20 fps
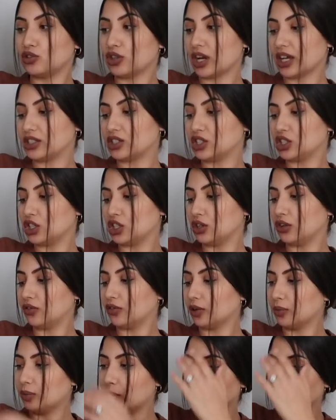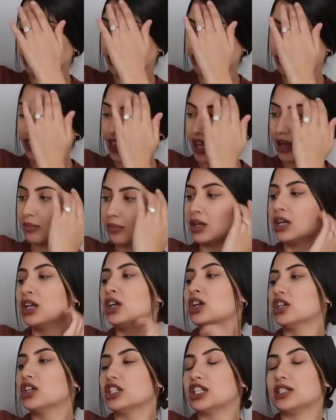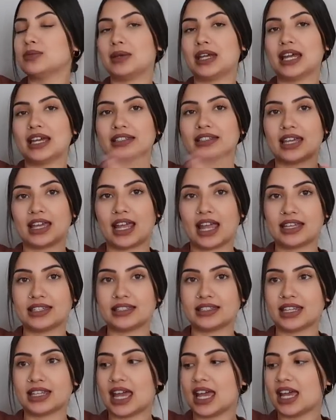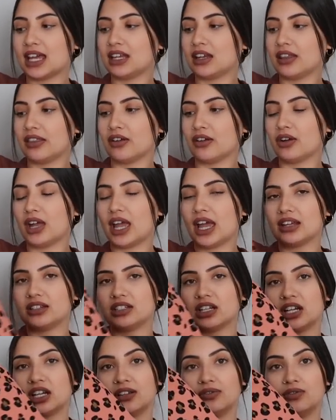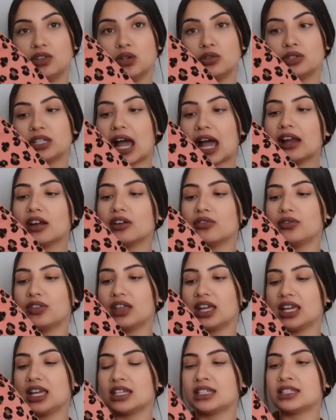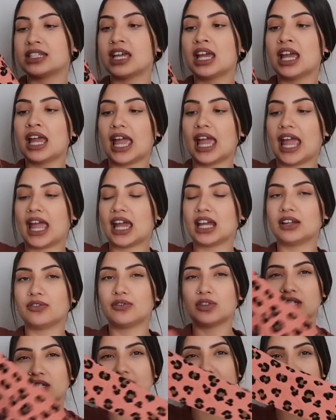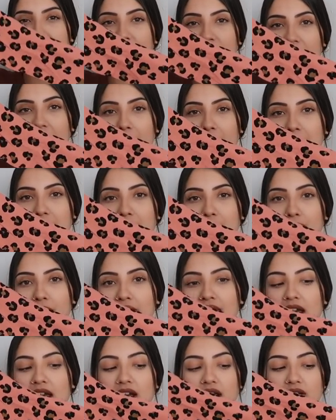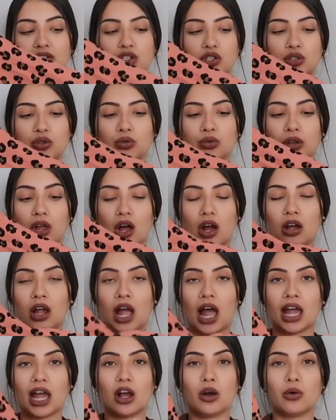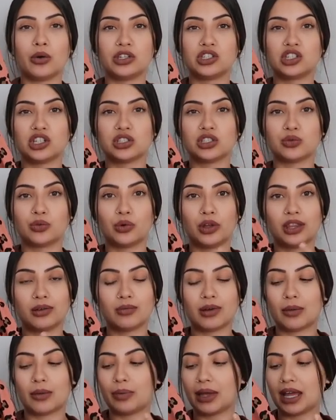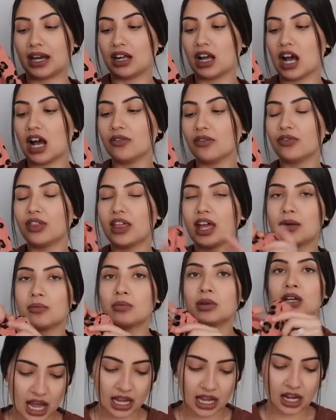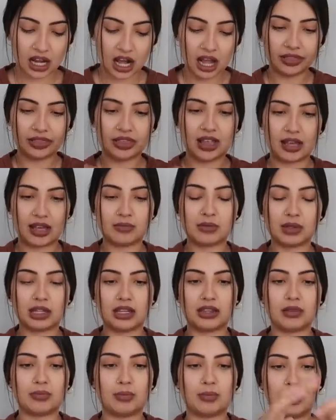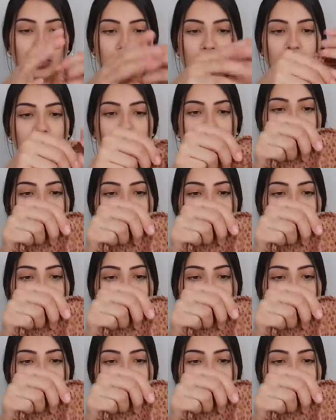dress too for both of them, just because like I said, they'll get a ton of use out of these. And if the sleeves happen to be too long, I always just roll them up and cuff them. I got them both